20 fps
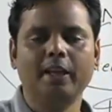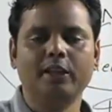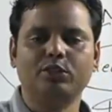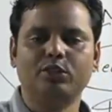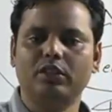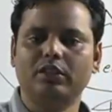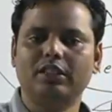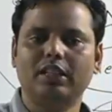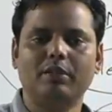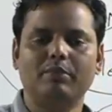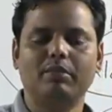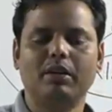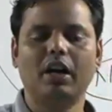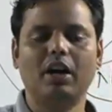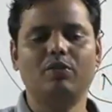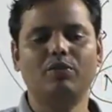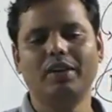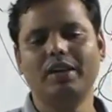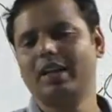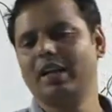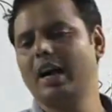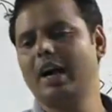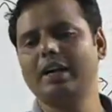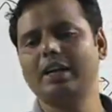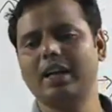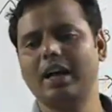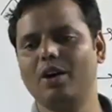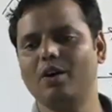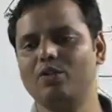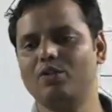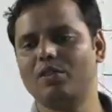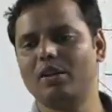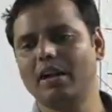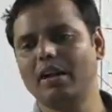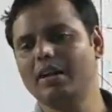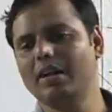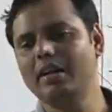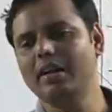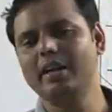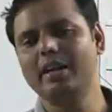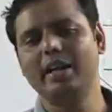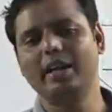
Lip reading: So somehow we can't outrightly